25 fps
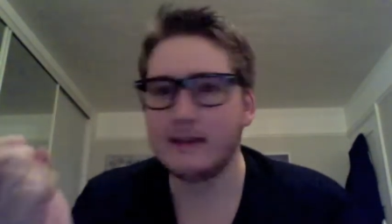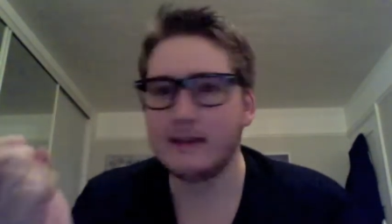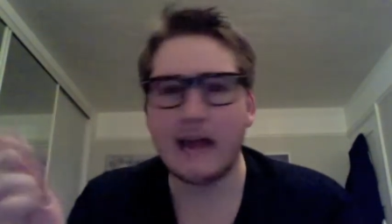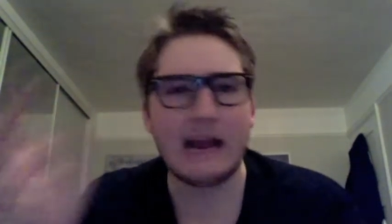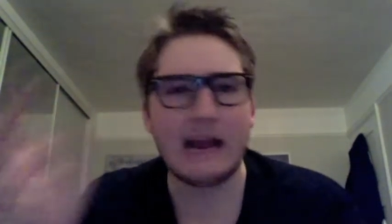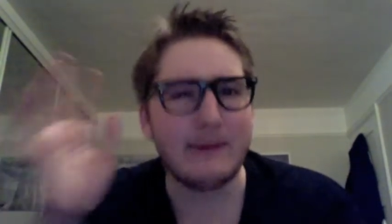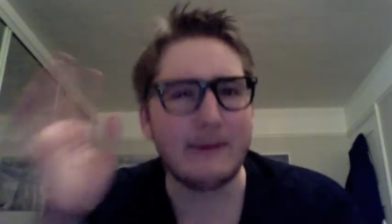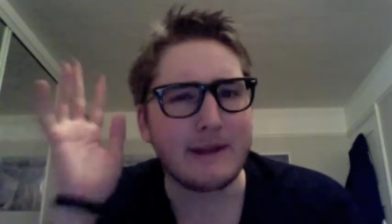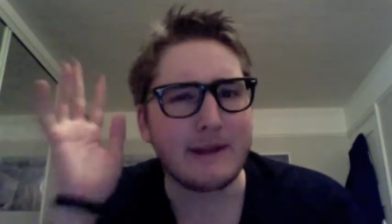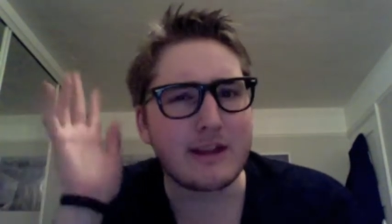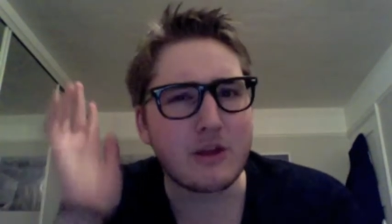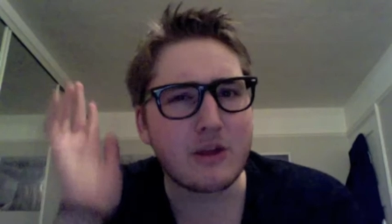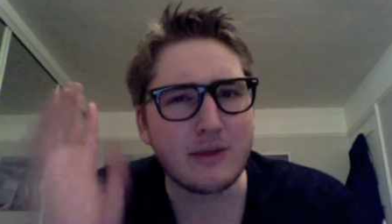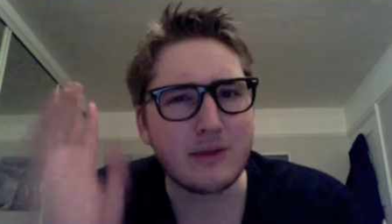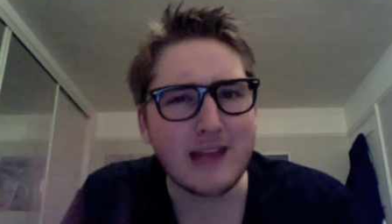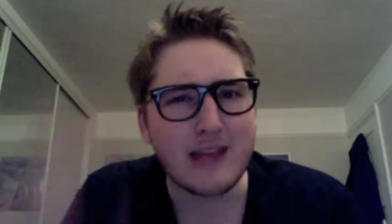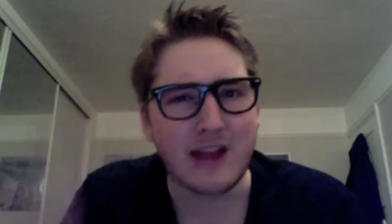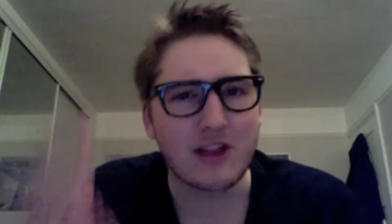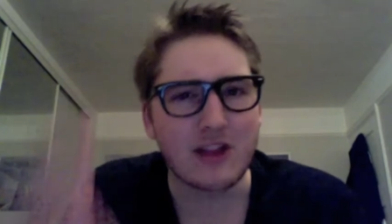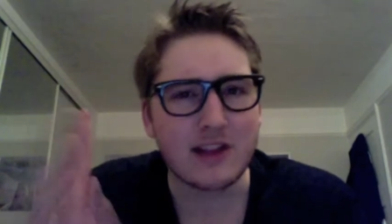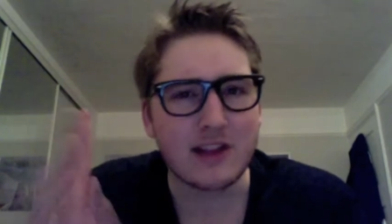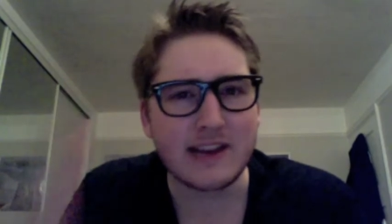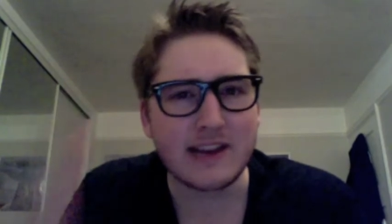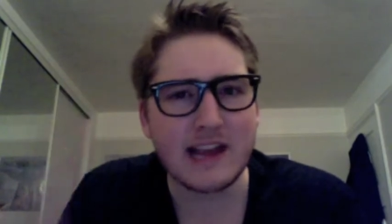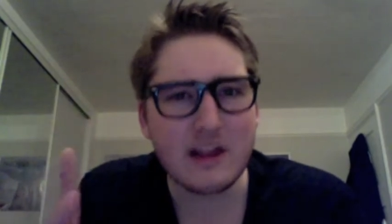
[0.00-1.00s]
Anyway, so
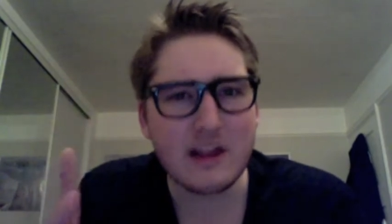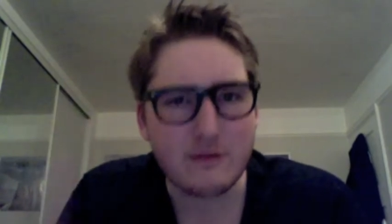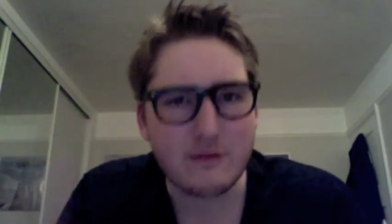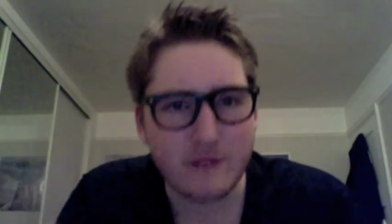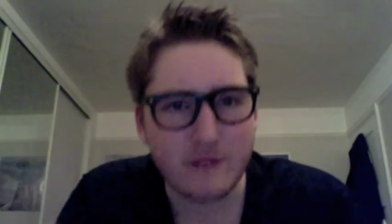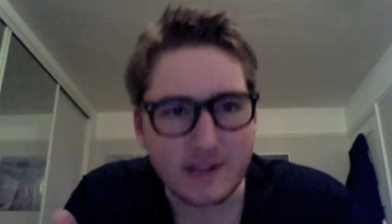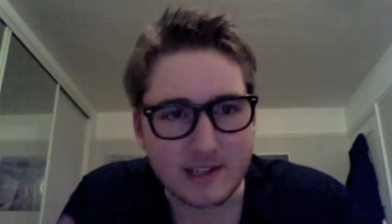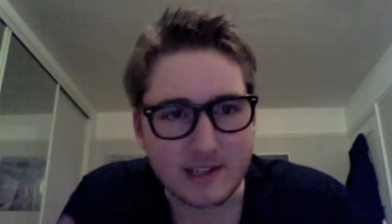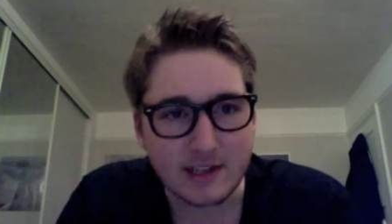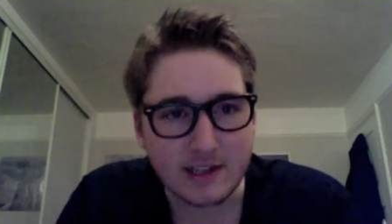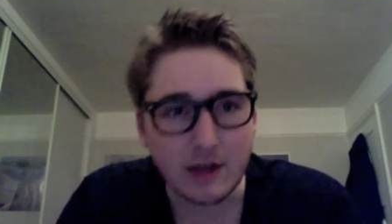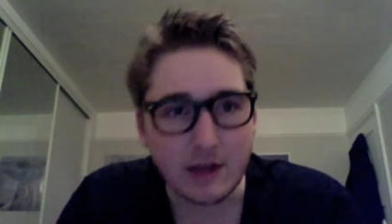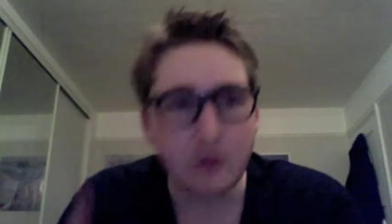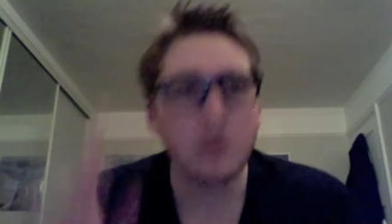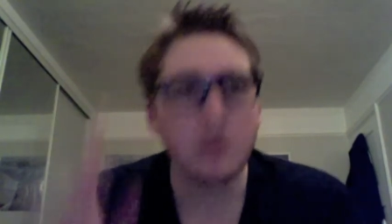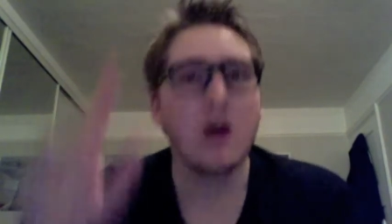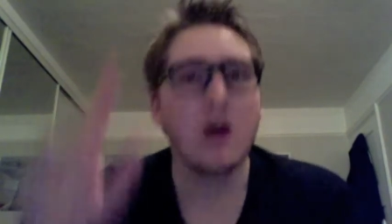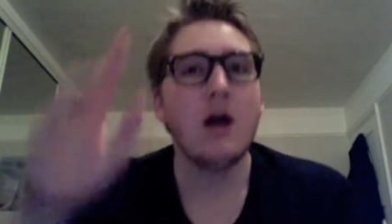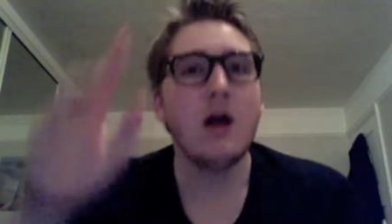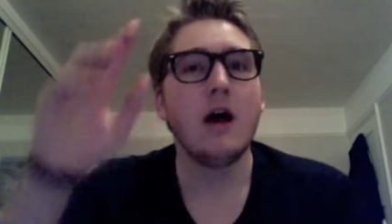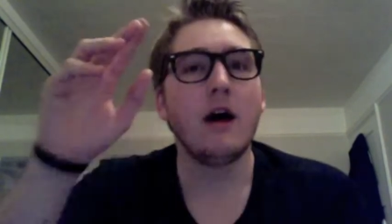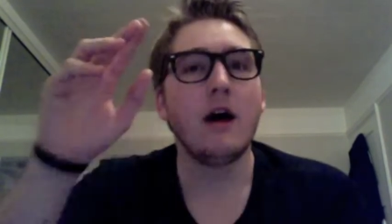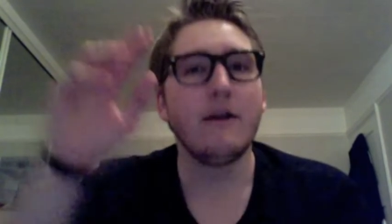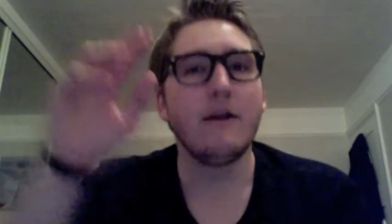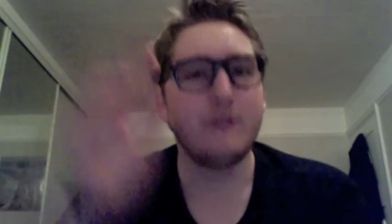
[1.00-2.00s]
yes, today's video,
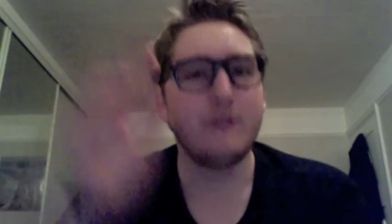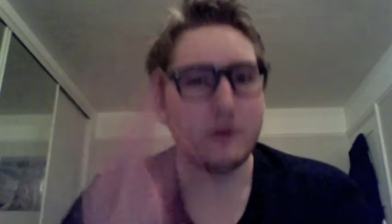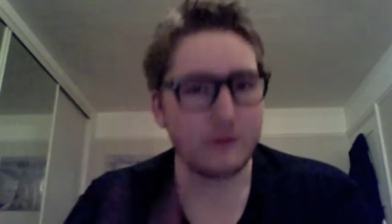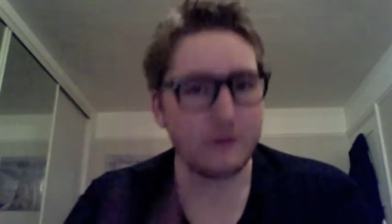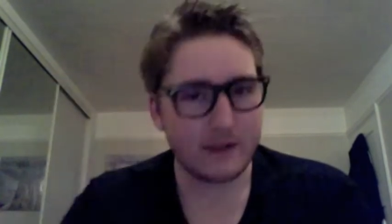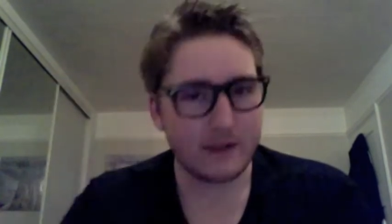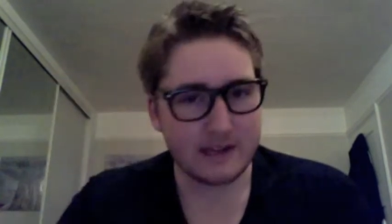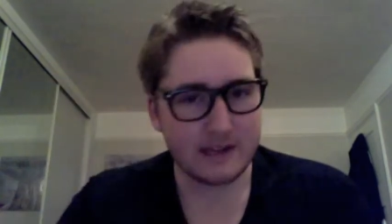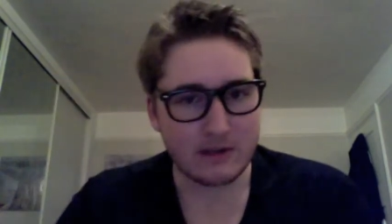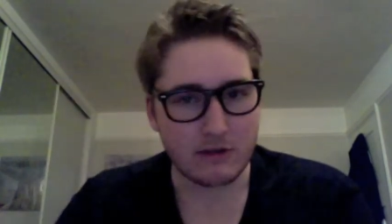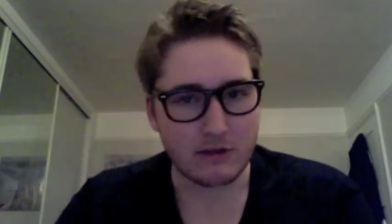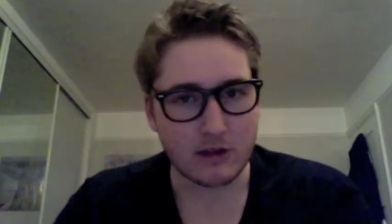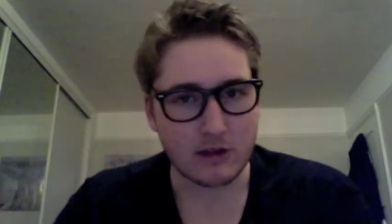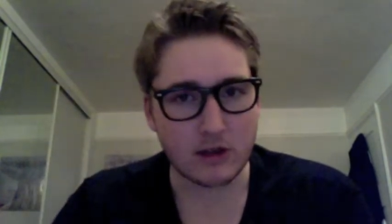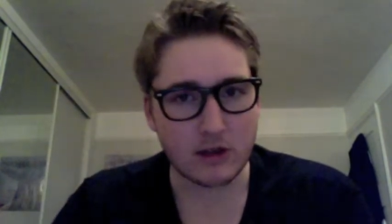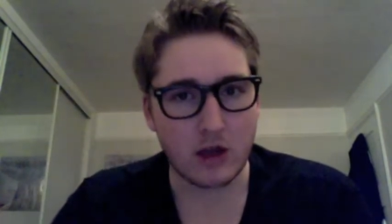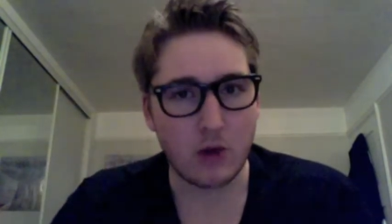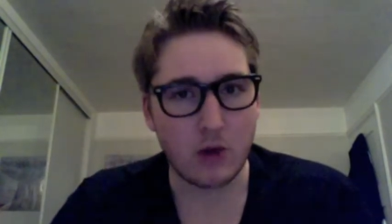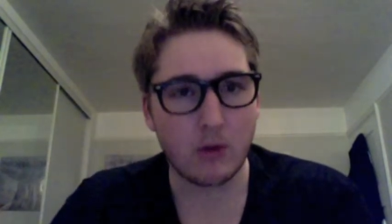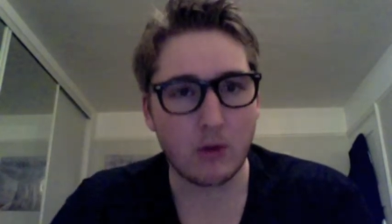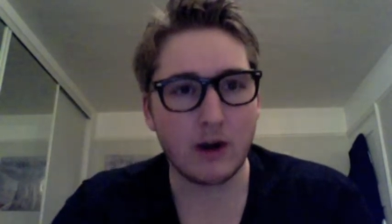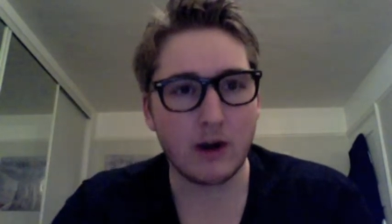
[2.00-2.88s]
a few videos ago,